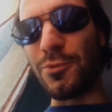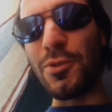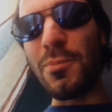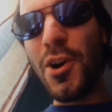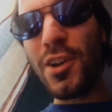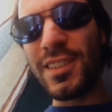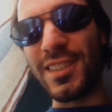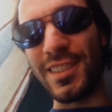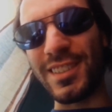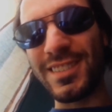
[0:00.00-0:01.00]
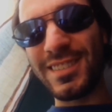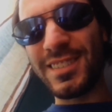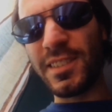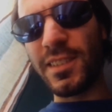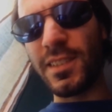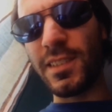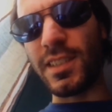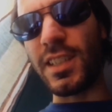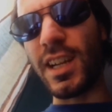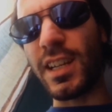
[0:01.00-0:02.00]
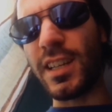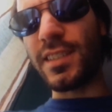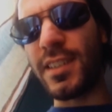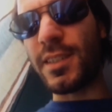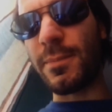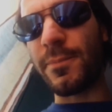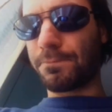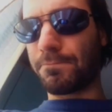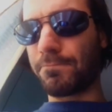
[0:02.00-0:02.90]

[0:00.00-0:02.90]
Good morning. Sì, anche se